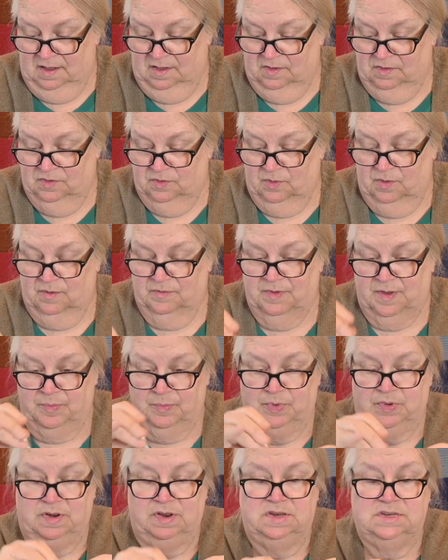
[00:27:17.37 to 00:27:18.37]
So if I
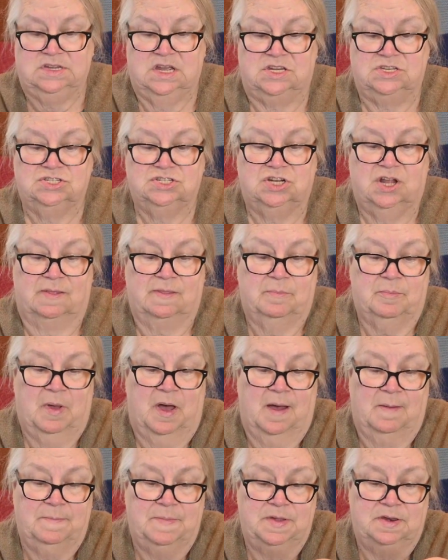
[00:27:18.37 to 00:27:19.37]
put an intention on the
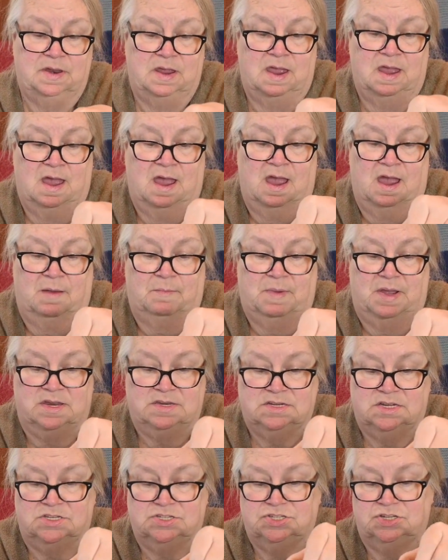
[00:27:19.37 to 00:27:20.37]
poppet, my
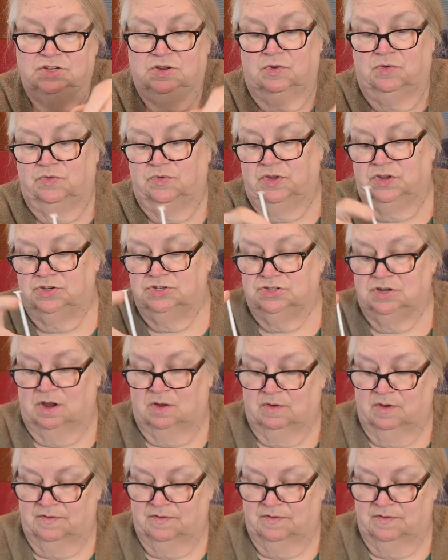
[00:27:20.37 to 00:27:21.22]
intention goes on Joe.